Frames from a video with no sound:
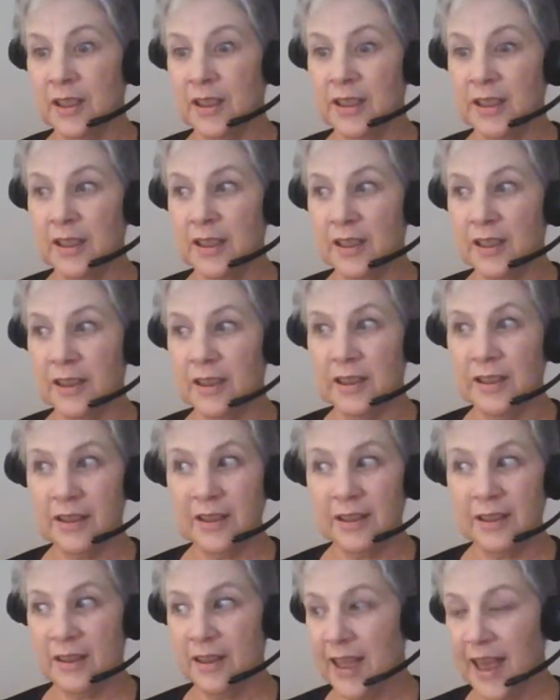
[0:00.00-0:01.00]
eh,
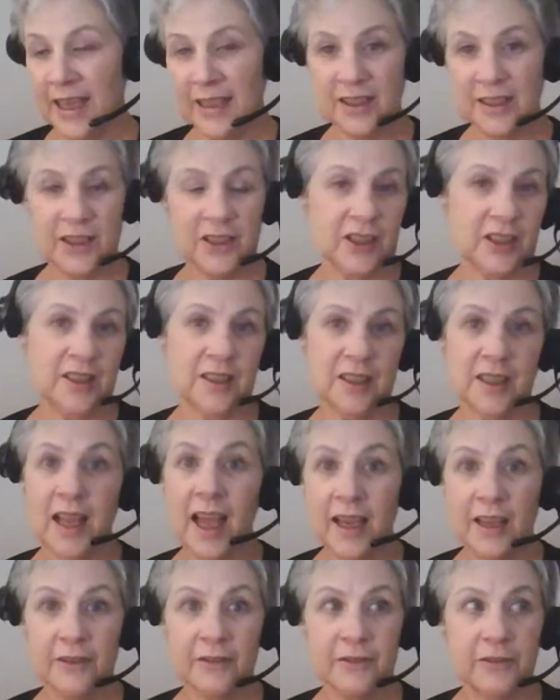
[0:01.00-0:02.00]
that's just
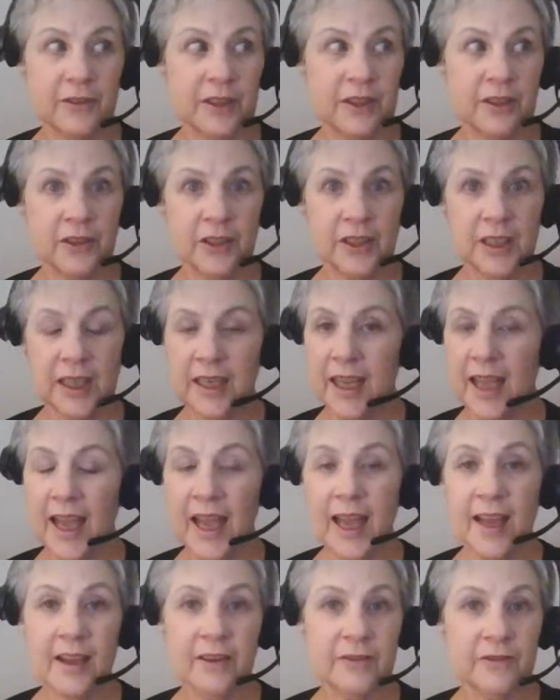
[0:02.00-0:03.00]
life. You're gonna
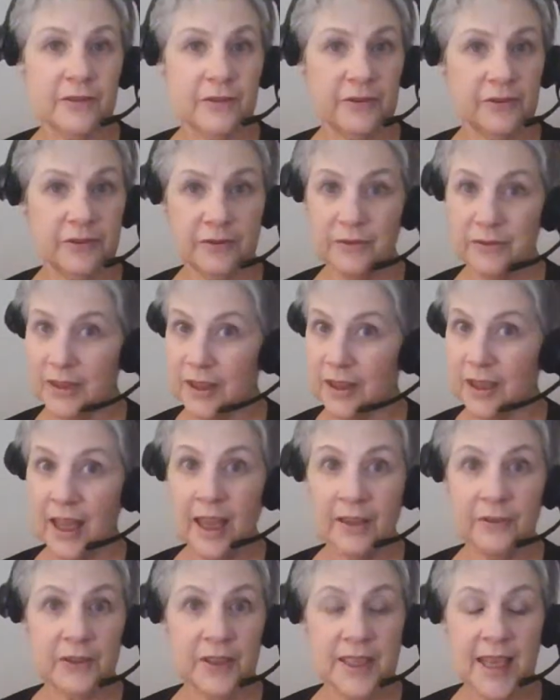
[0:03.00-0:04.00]
have
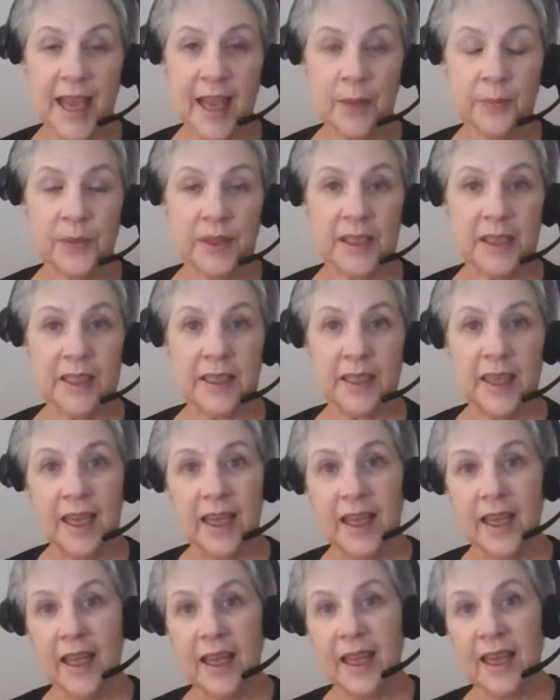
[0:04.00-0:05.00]
life is happening.
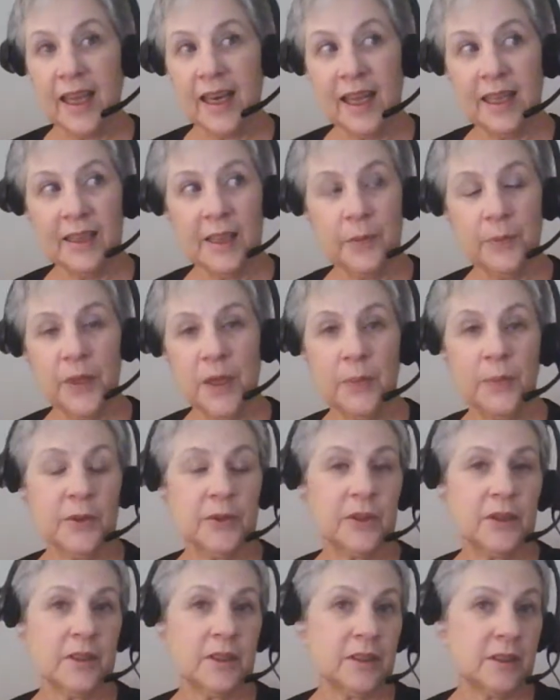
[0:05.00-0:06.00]
And I let people
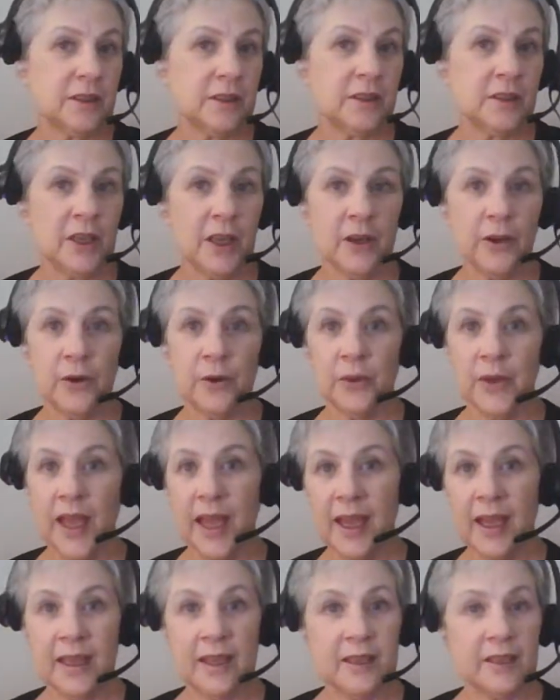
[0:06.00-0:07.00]
know,
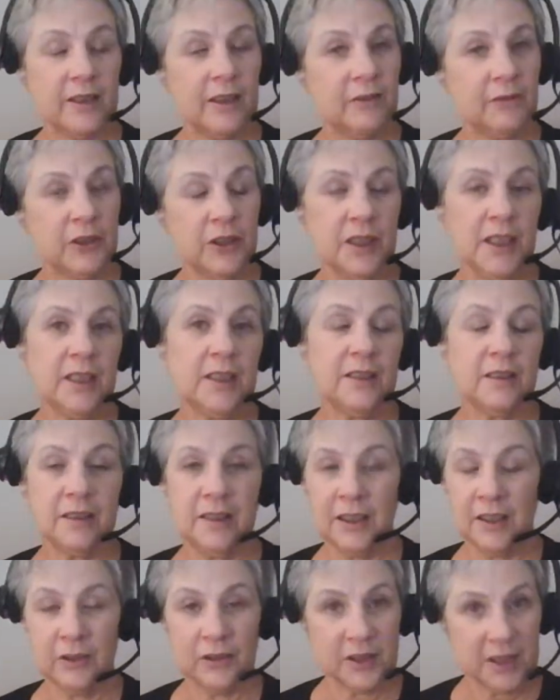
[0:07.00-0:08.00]
hey, if you need,
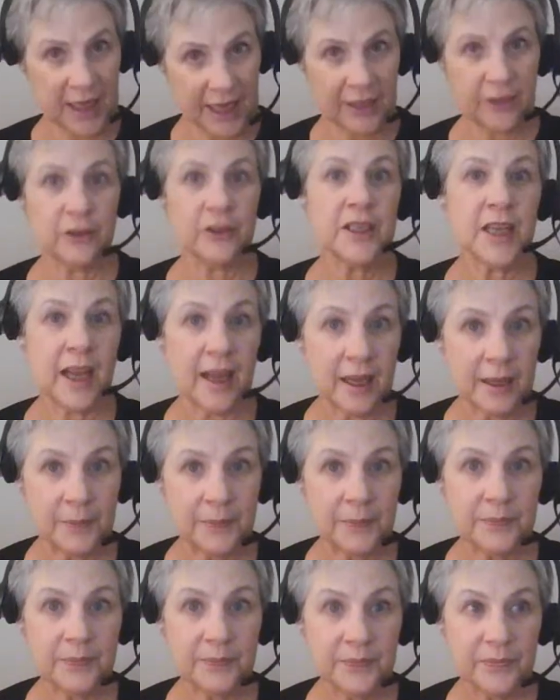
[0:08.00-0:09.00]
take your time
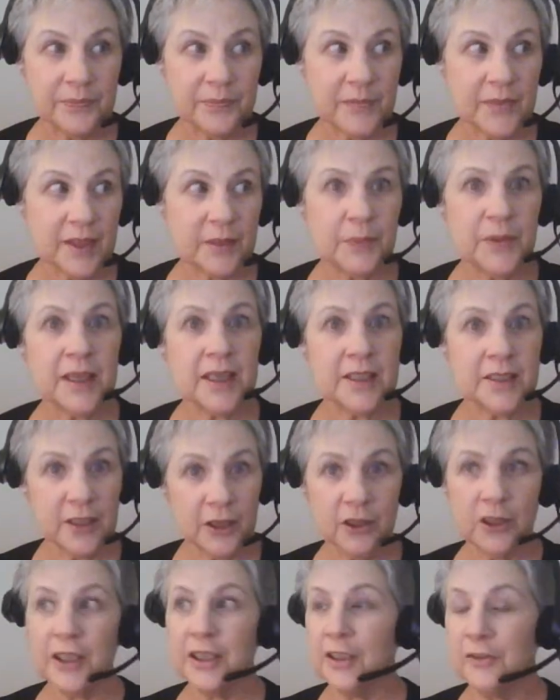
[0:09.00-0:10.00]
because they're
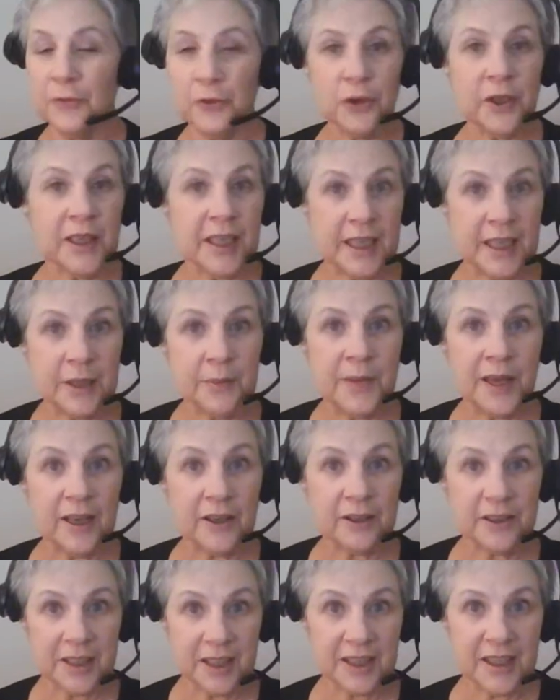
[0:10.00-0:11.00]
looking for an email
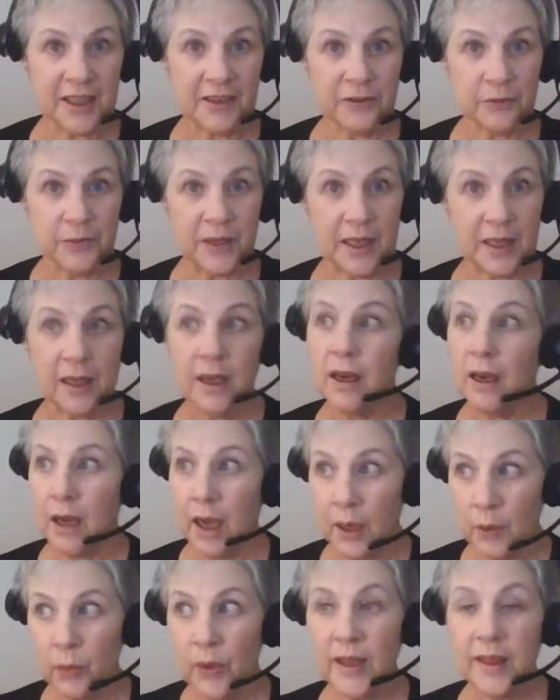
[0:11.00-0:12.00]
to give me. I
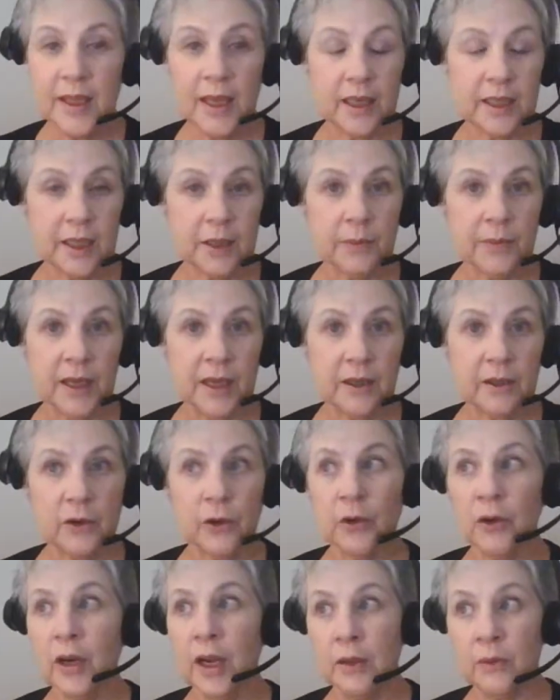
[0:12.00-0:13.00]
want that email
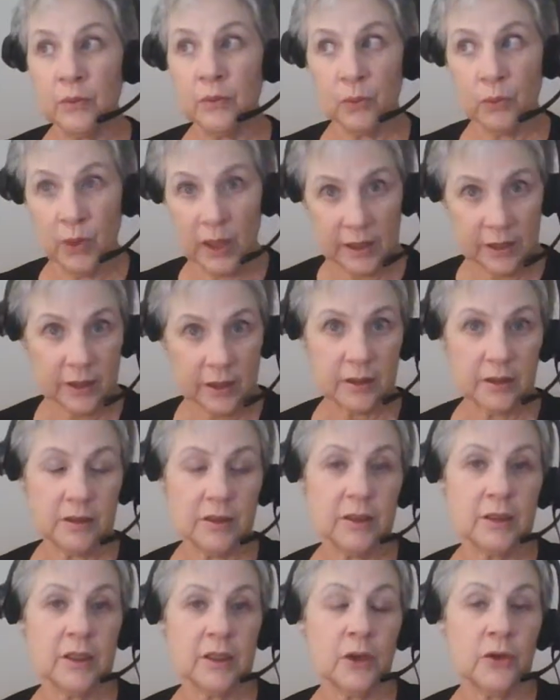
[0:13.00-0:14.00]
or I want
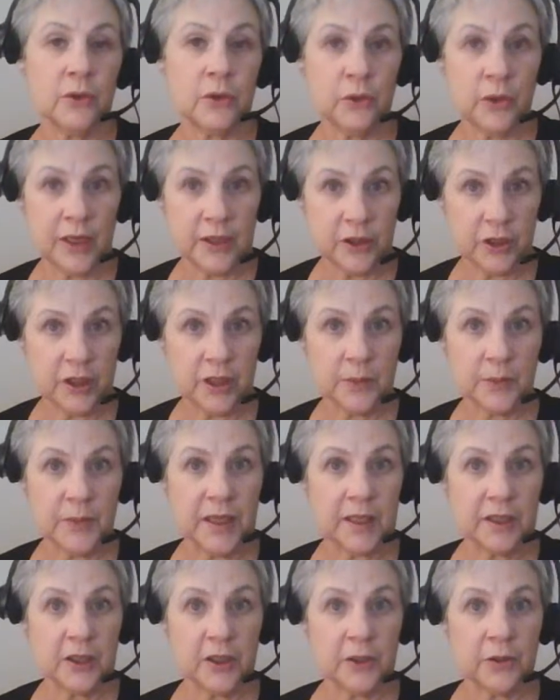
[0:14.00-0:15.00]
to know who I should
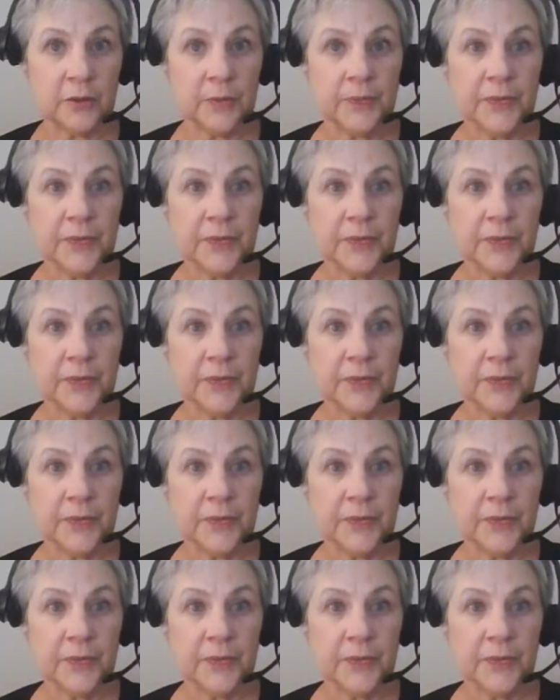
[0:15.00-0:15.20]
speak to.